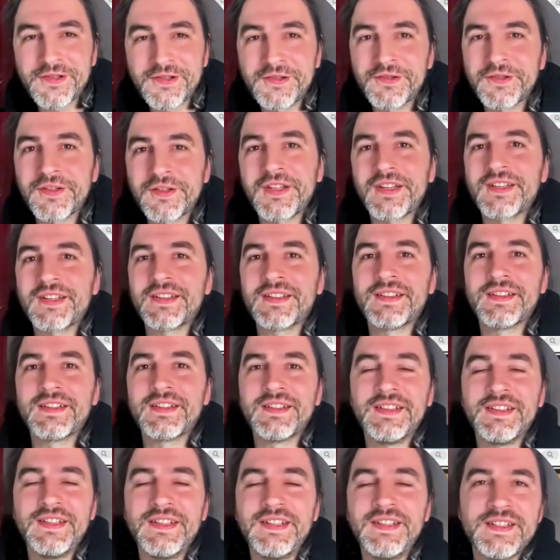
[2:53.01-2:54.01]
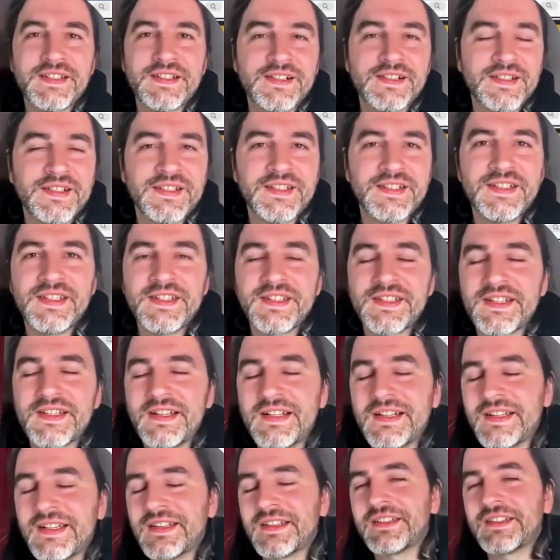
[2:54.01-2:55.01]
You can easily
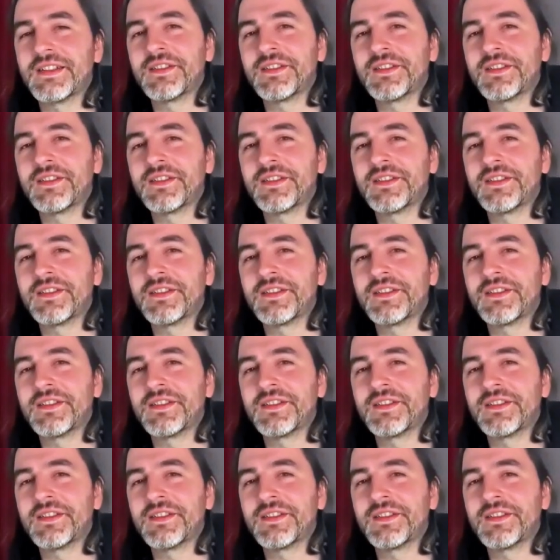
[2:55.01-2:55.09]
design,